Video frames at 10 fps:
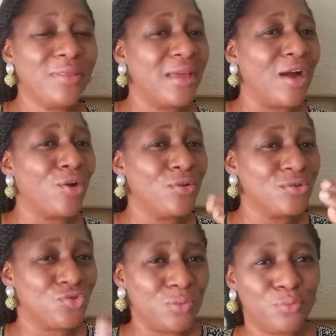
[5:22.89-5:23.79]
their
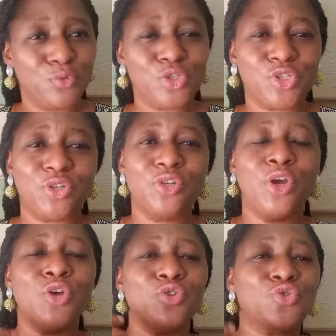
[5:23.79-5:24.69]
contribution
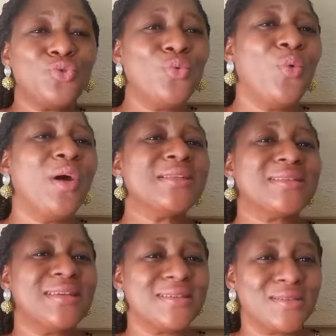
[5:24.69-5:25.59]
towards
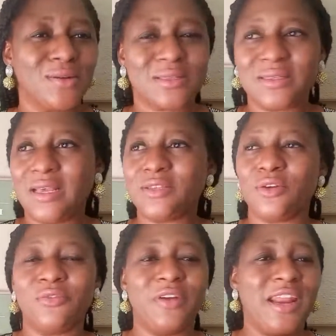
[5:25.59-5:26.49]
the success
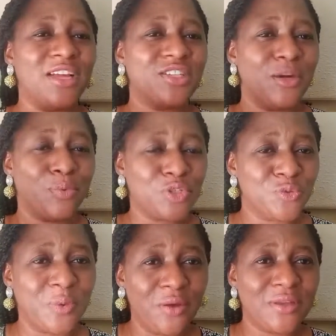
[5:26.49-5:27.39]
or financial
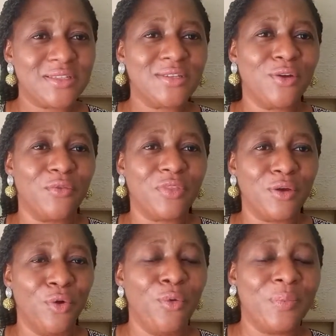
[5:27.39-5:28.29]
prosperity of
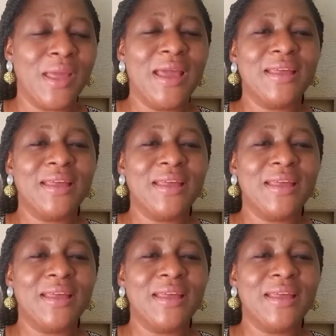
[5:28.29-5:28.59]
the home.